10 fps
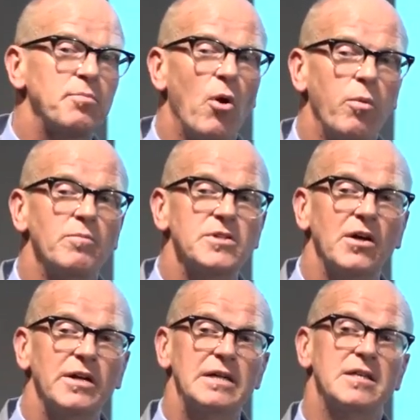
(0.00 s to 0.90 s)
problems
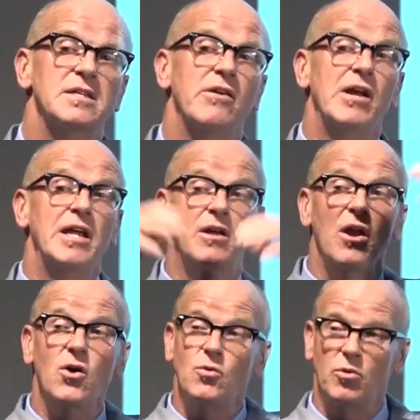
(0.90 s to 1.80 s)
aren't necessarily
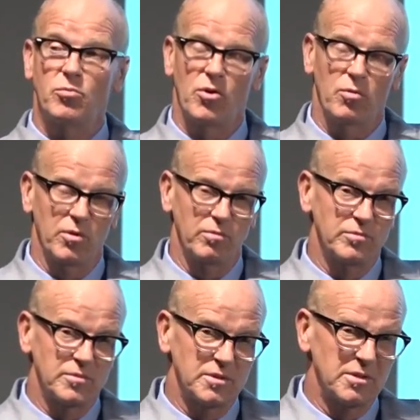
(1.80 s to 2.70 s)
global
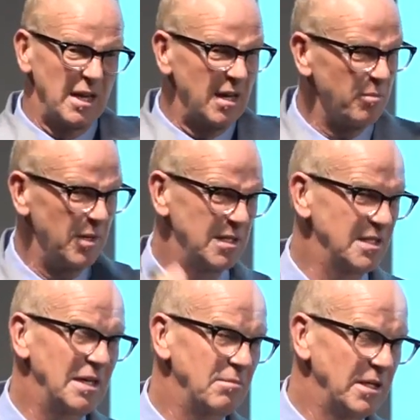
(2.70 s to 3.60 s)
problems. They can be
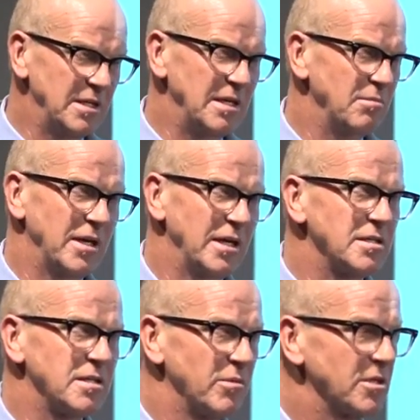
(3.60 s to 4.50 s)
deeply, deeply
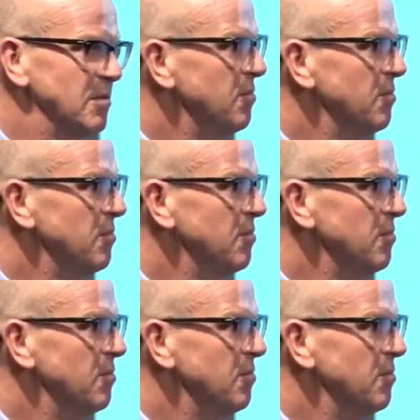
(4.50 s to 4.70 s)
intimate